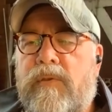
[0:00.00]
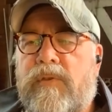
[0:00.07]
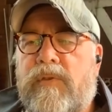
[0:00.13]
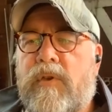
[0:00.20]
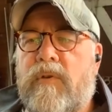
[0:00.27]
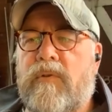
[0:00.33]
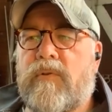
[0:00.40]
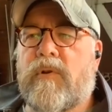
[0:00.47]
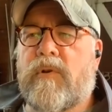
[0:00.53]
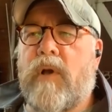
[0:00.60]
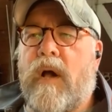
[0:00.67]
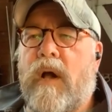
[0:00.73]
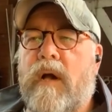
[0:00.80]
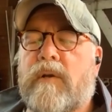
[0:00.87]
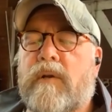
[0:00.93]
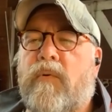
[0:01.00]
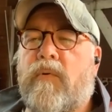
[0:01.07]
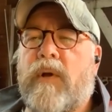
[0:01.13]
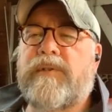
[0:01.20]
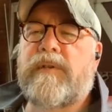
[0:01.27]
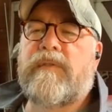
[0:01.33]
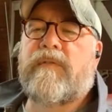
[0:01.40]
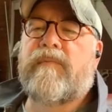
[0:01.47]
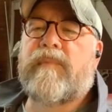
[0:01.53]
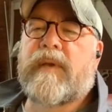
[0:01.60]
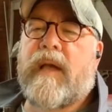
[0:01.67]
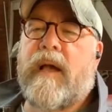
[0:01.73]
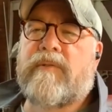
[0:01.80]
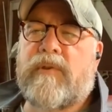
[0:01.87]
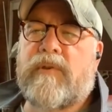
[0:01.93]
So questions from the
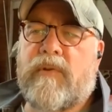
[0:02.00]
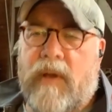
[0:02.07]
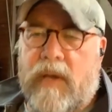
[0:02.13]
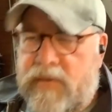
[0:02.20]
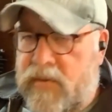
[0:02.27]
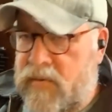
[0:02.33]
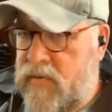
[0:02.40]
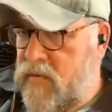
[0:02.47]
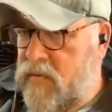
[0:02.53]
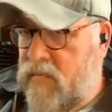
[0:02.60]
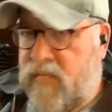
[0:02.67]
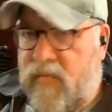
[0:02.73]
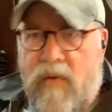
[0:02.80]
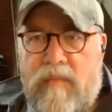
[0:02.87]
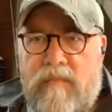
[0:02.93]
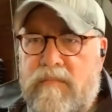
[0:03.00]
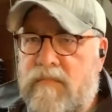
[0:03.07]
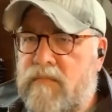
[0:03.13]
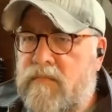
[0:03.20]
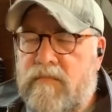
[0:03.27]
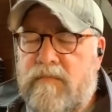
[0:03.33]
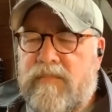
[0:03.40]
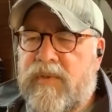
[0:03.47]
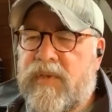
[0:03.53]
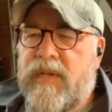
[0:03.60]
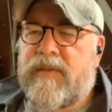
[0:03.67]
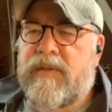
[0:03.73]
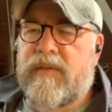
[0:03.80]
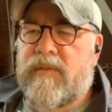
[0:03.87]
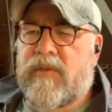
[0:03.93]
council, questions from
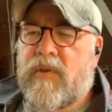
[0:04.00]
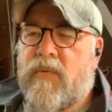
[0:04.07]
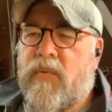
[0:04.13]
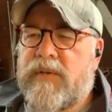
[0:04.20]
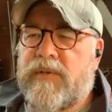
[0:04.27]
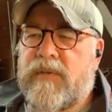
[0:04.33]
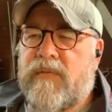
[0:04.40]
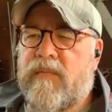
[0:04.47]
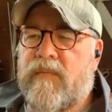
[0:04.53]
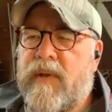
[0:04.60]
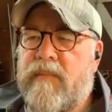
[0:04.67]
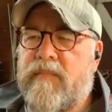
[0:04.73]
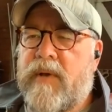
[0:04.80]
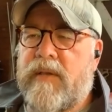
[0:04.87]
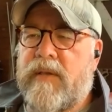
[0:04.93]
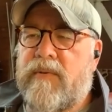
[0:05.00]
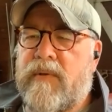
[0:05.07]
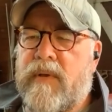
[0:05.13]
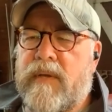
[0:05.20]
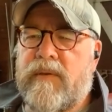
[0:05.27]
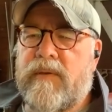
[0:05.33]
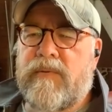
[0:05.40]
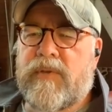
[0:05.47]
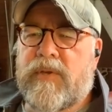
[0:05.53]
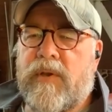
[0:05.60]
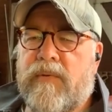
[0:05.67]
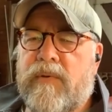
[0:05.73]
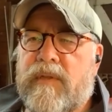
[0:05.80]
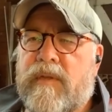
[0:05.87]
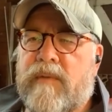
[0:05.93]
citizens, questions from anybody who is
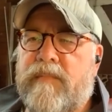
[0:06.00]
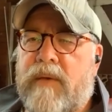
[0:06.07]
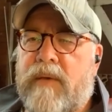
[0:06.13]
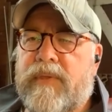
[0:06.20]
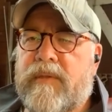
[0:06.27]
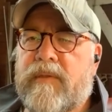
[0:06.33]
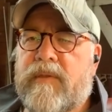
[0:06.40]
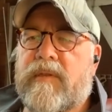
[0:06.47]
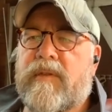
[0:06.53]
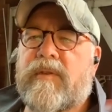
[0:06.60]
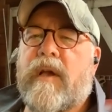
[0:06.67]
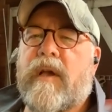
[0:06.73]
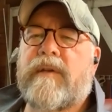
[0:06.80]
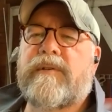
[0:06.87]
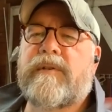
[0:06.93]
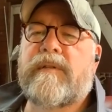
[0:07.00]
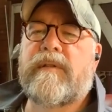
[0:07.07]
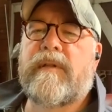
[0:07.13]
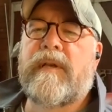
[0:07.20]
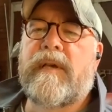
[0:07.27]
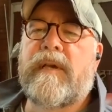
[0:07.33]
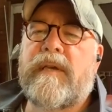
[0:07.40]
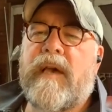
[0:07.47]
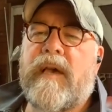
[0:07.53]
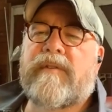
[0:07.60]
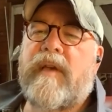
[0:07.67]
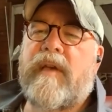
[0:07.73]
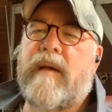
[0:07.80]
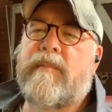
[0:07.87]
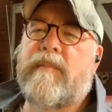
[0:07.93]
curious about this discussion.
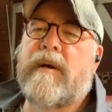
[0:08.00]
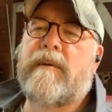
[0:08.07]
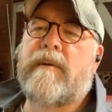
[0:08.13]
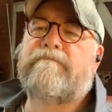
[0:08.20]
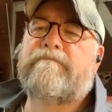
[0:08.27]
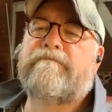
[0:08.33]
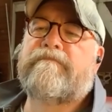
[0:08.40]
Yes, Emma.